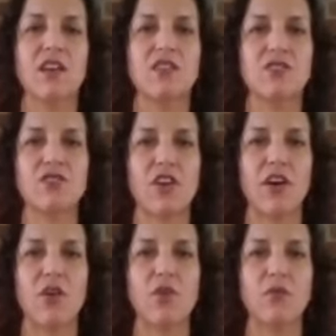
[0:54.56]

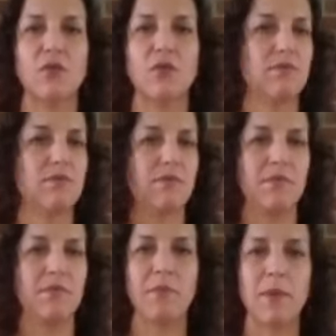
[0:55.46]
So
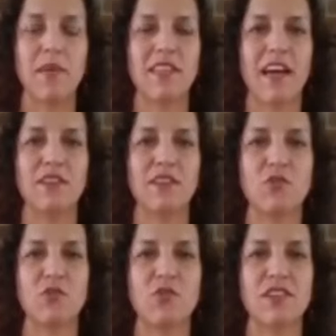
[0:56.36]
maybe a lot of you
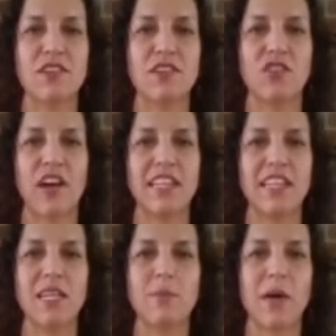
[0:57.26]
know this already,